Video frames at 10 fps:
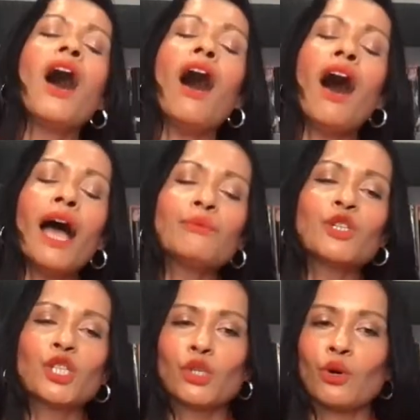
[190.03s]
I'm
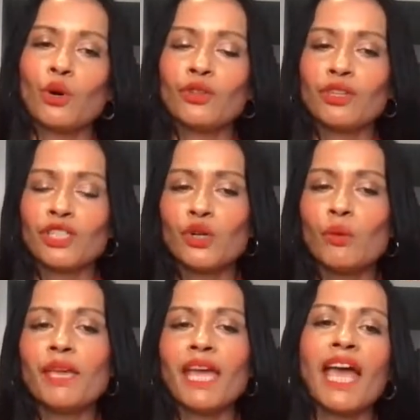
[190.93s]
sure that
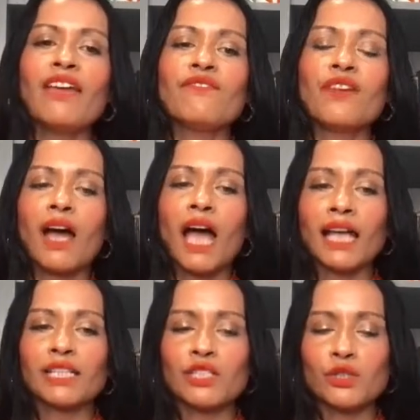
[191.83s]
your behaviour
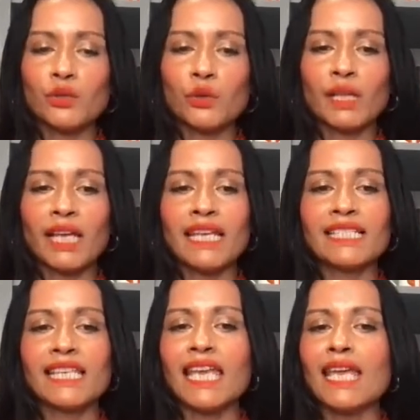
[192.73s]
at school
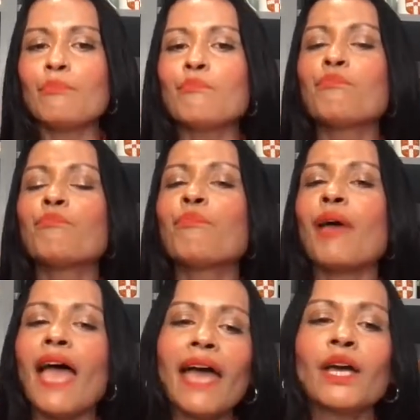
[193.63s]
is
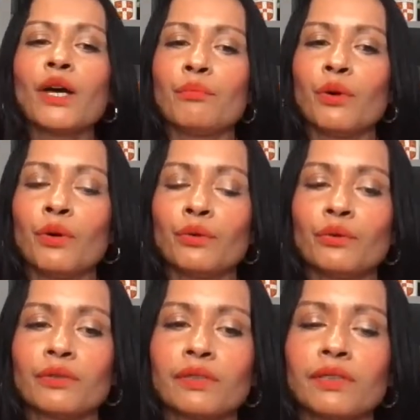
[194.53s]
impeccable.
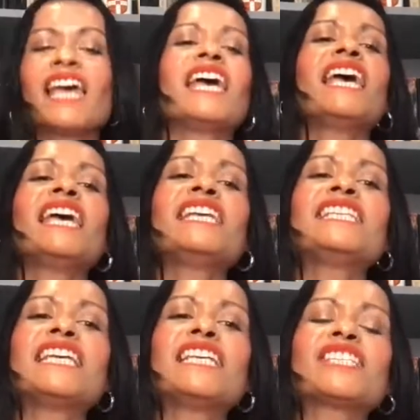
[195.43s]

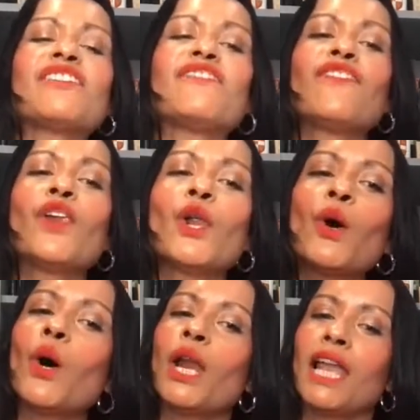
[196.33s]
It is
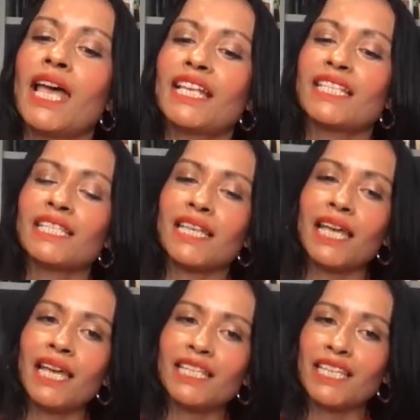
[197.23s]
flawless.
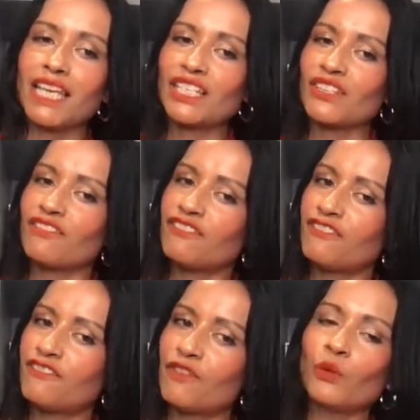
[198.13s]
It is
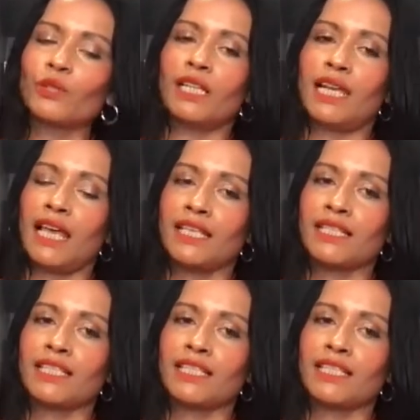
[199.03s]
faultless.